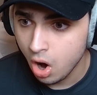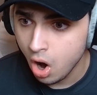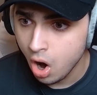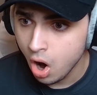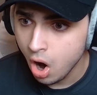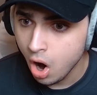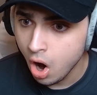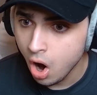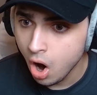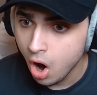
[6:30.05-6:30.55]

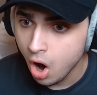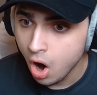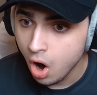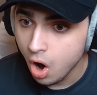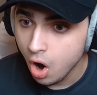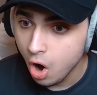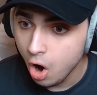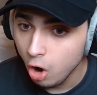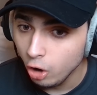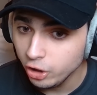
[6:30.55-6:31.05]
you
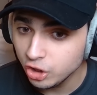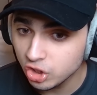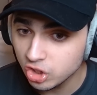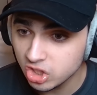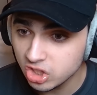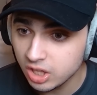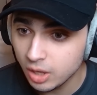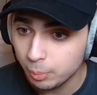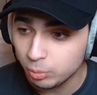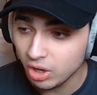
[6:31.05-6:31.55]
just
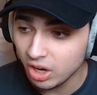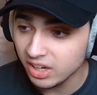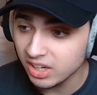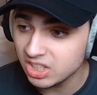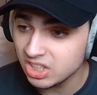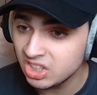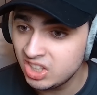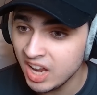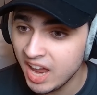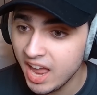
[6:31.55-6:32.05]
stepped on
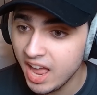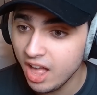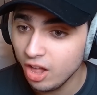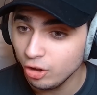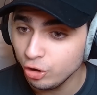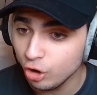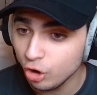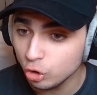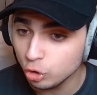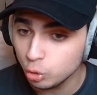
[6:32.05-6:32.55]
his tail.
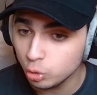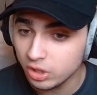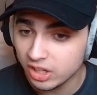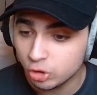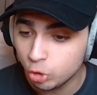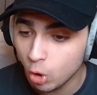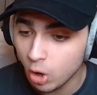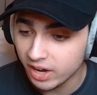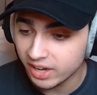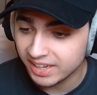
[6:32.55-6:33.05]
You don't do
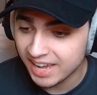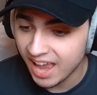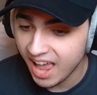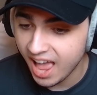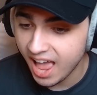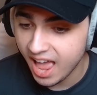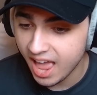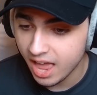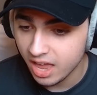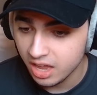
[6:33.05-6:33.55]
that to a cat.